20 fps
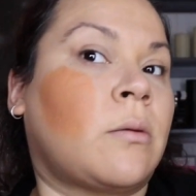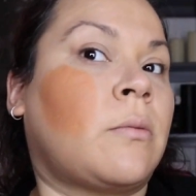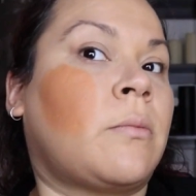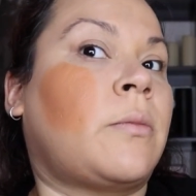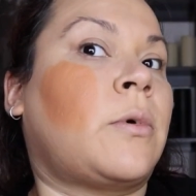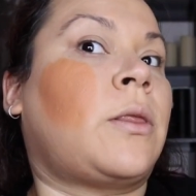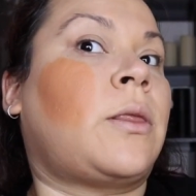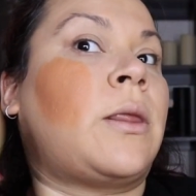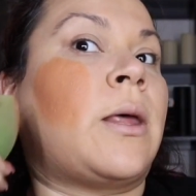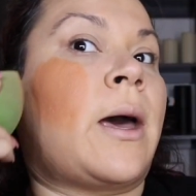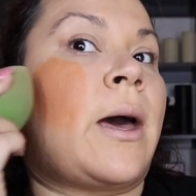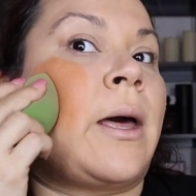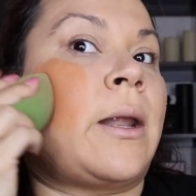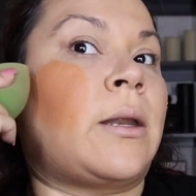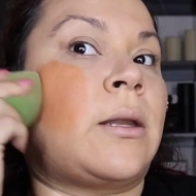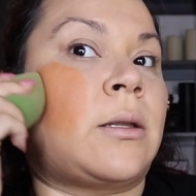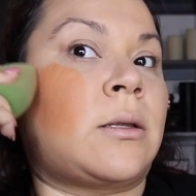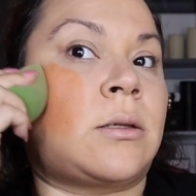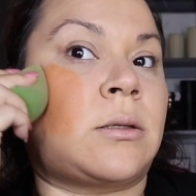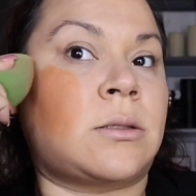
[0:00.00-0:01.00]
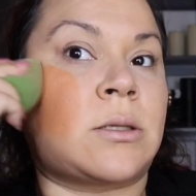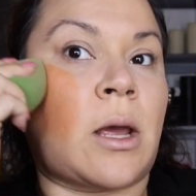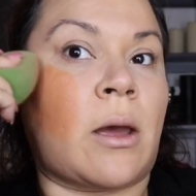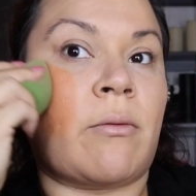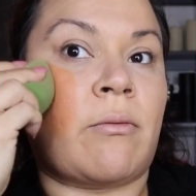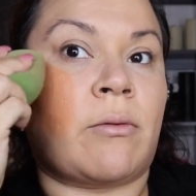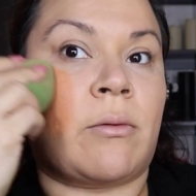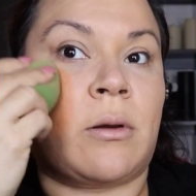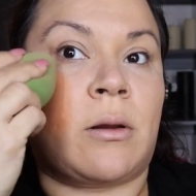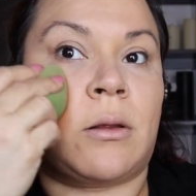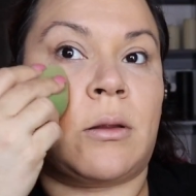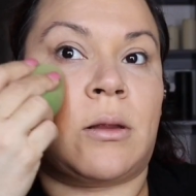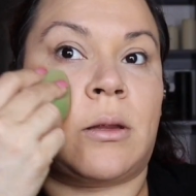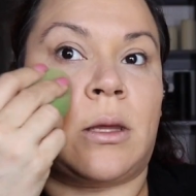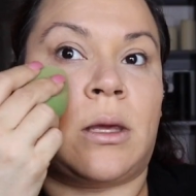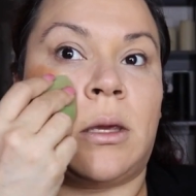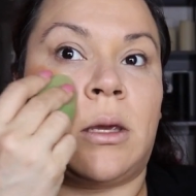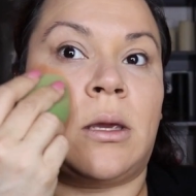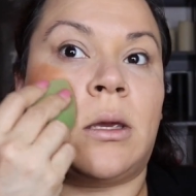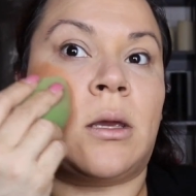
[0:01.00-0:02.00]
But that
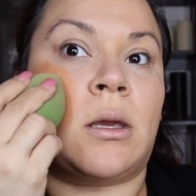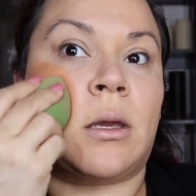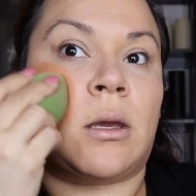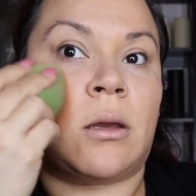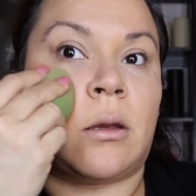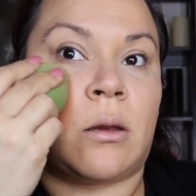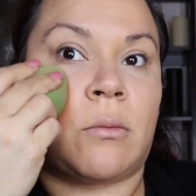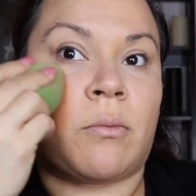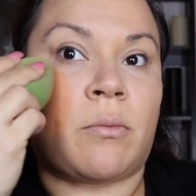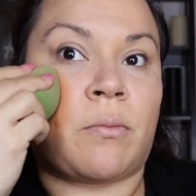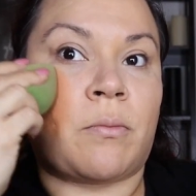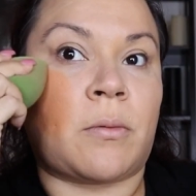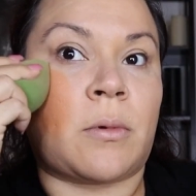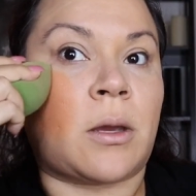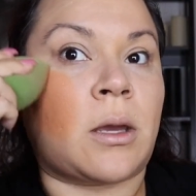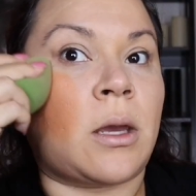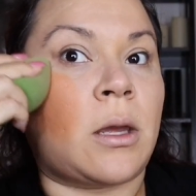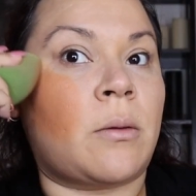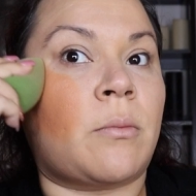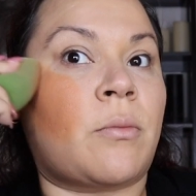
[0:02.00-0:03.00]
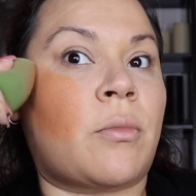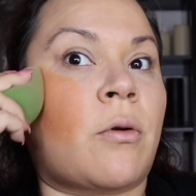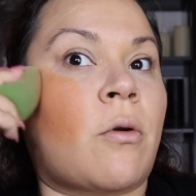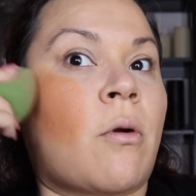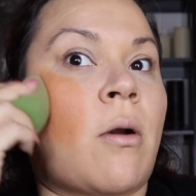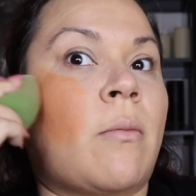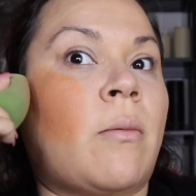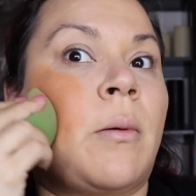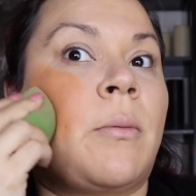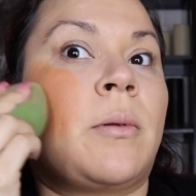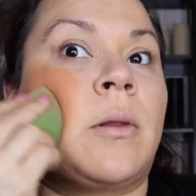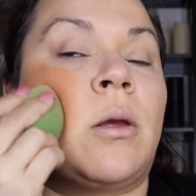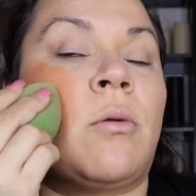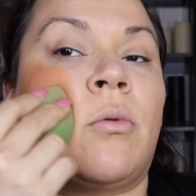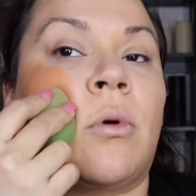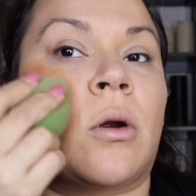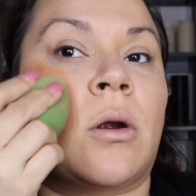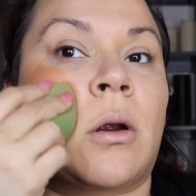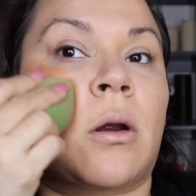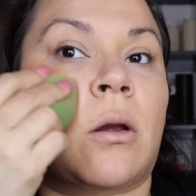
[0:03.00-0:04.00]
definitely can probably
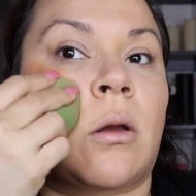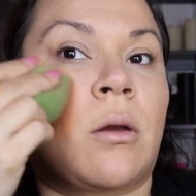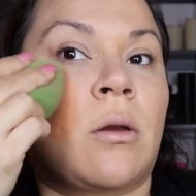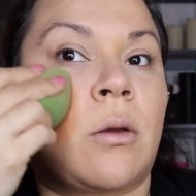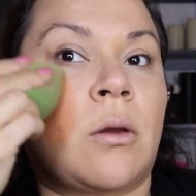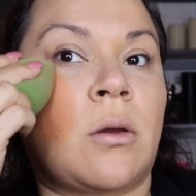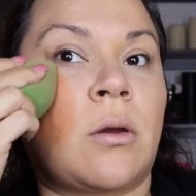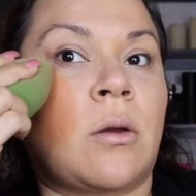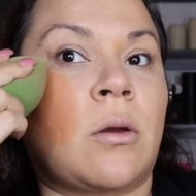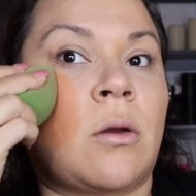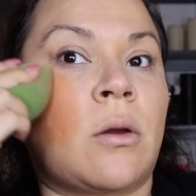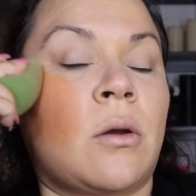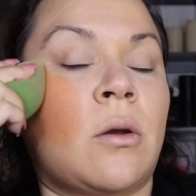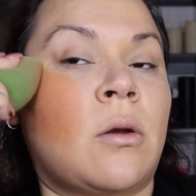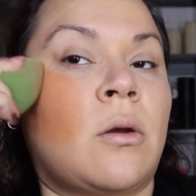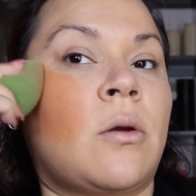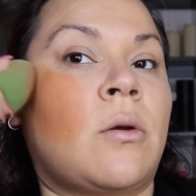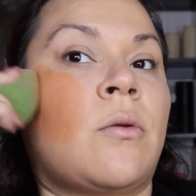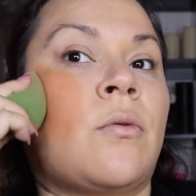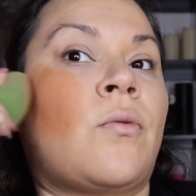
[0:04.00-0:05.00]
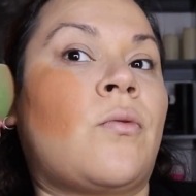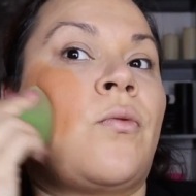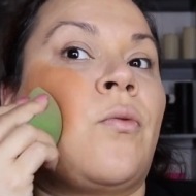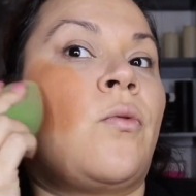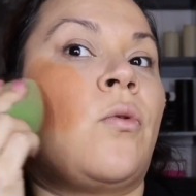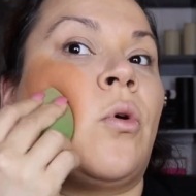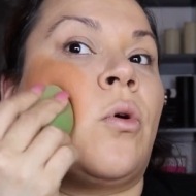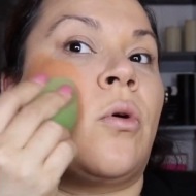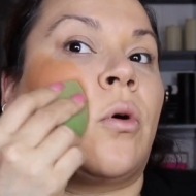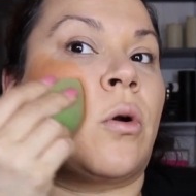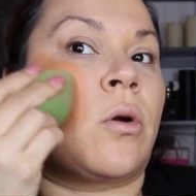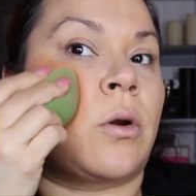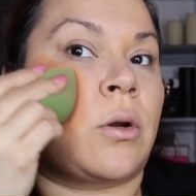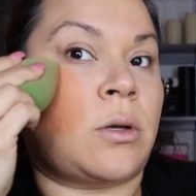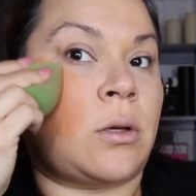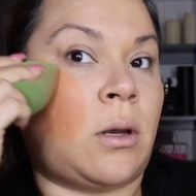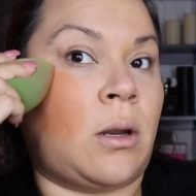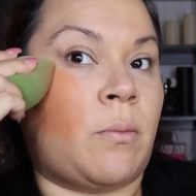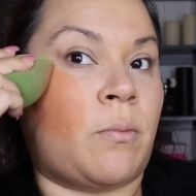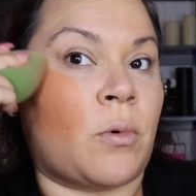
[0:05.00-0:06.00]
work for
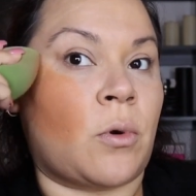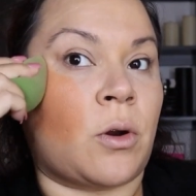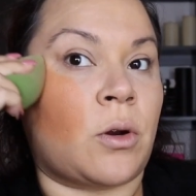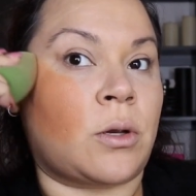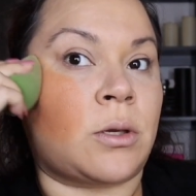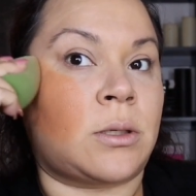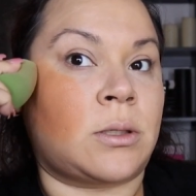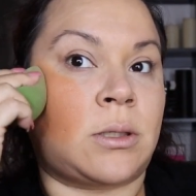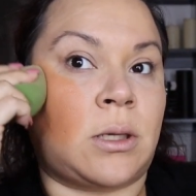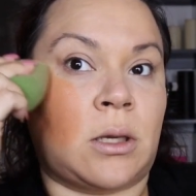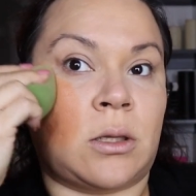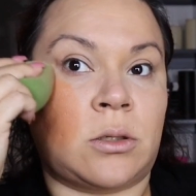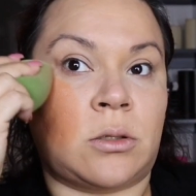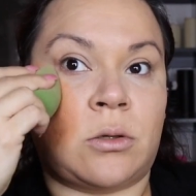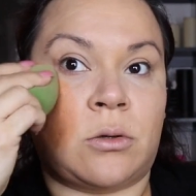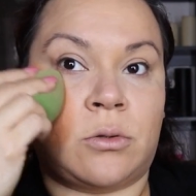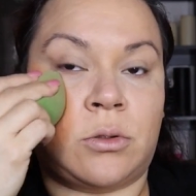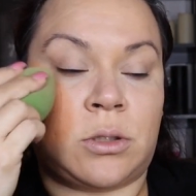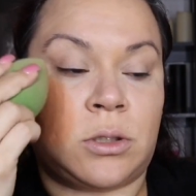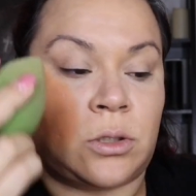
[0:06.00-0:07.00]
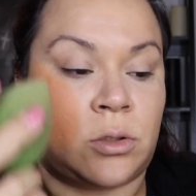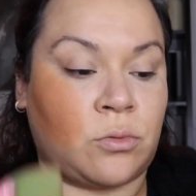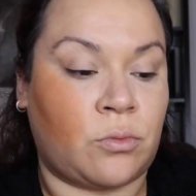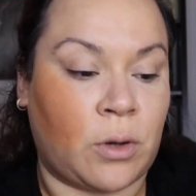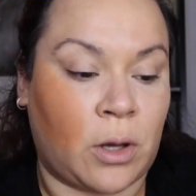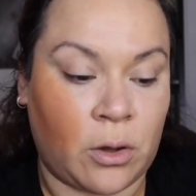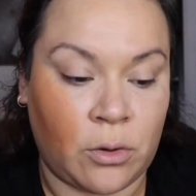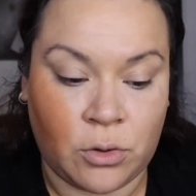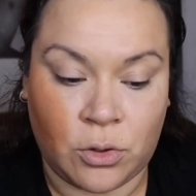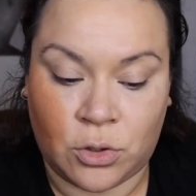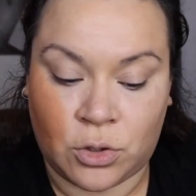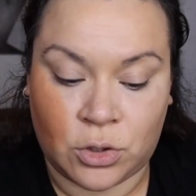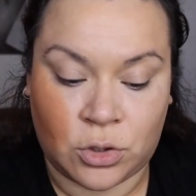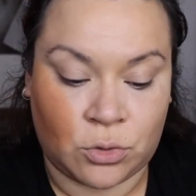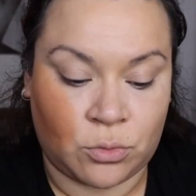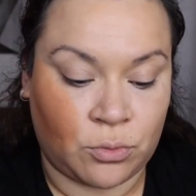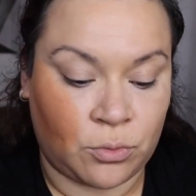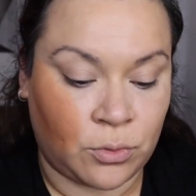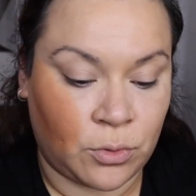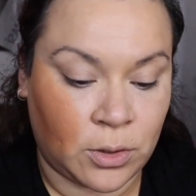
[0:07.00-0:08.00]
deeper skin tones as well. You
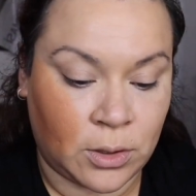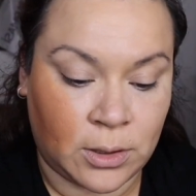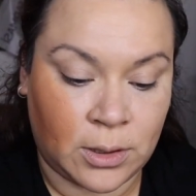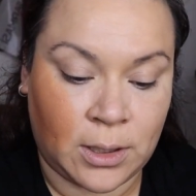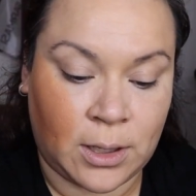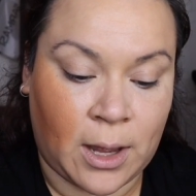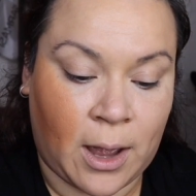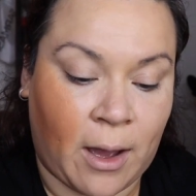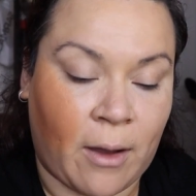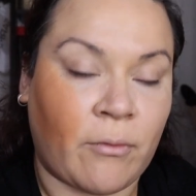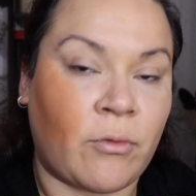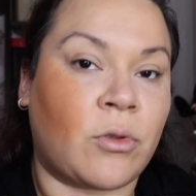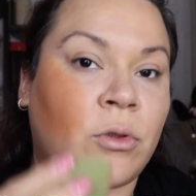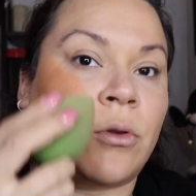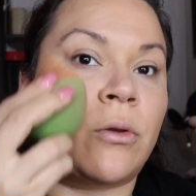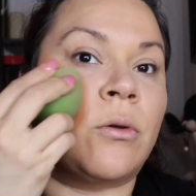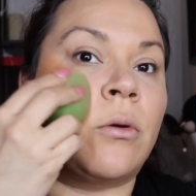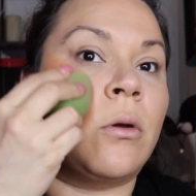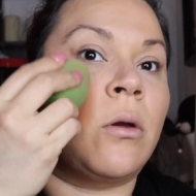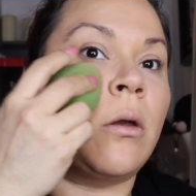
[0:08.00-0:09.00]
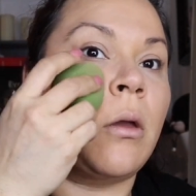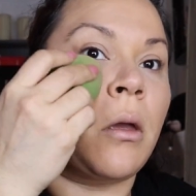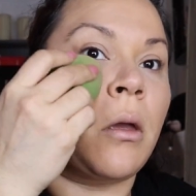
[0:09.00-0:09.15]
just really have to,